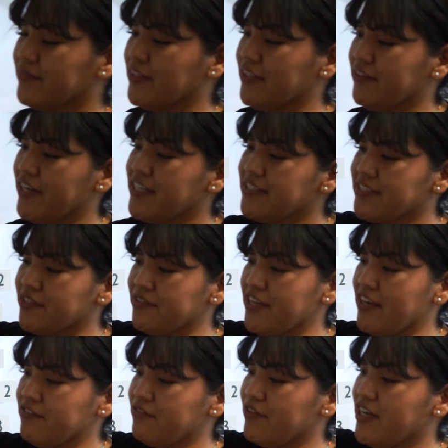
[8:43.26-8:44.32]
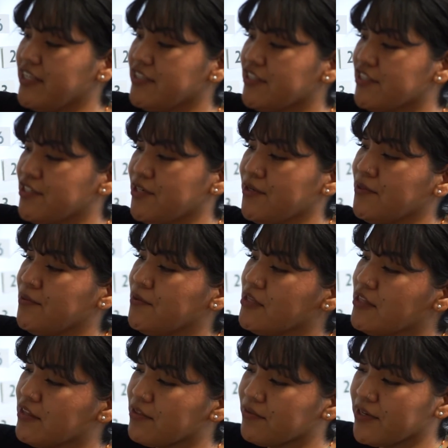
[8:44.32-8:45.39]
All right, so we have 1, 2,
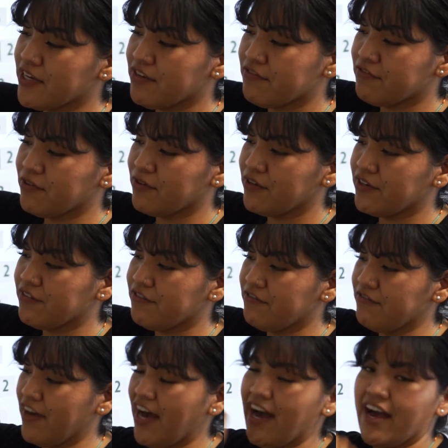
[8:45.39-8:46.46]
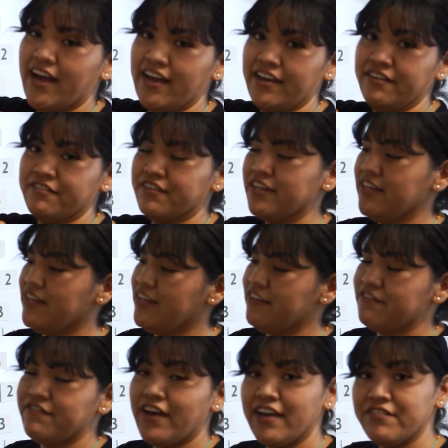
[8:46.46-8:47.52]
3, 4, 5.
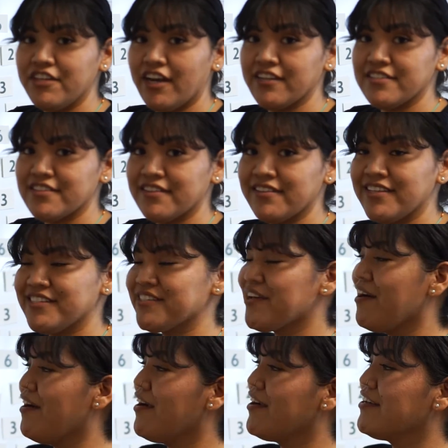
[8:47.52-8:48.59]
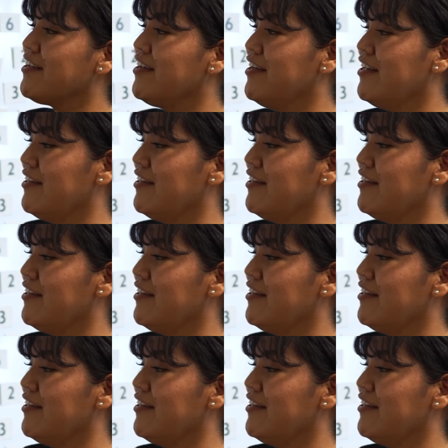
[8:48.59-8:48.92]
5 dots on this card.